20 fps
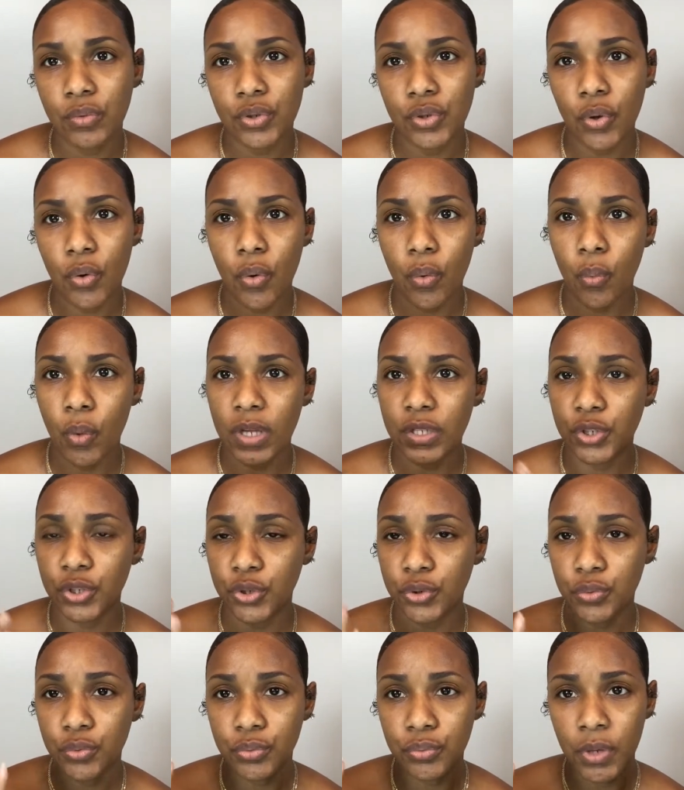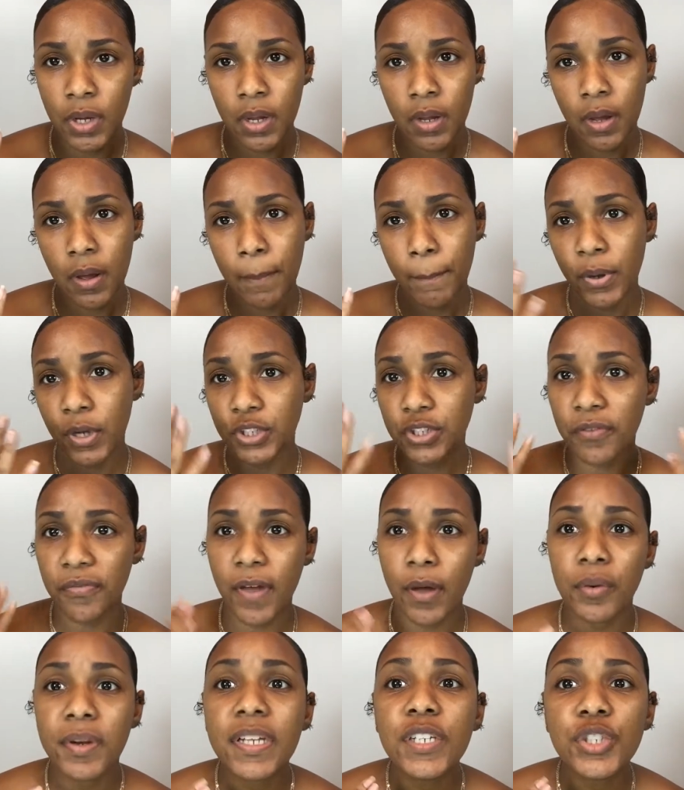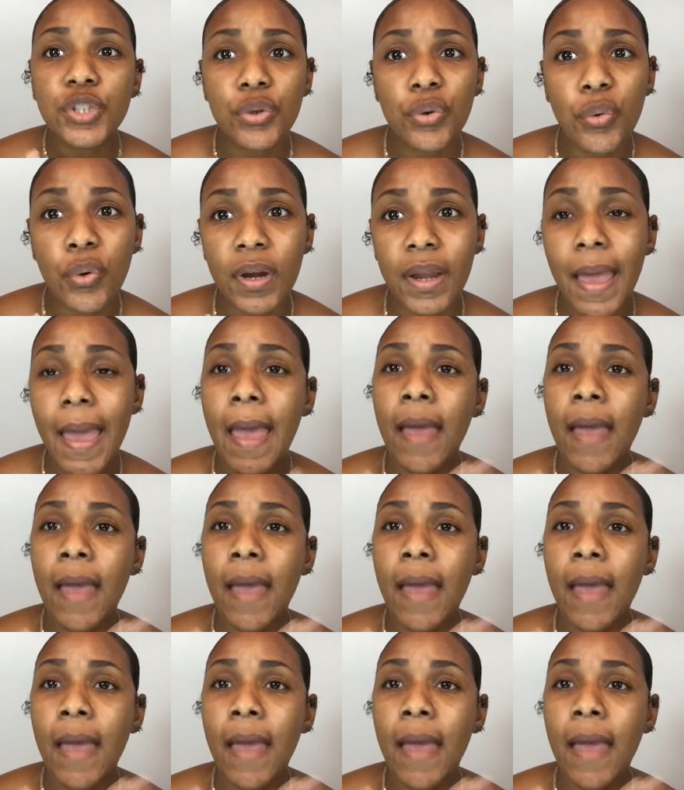So once you put your foundation on,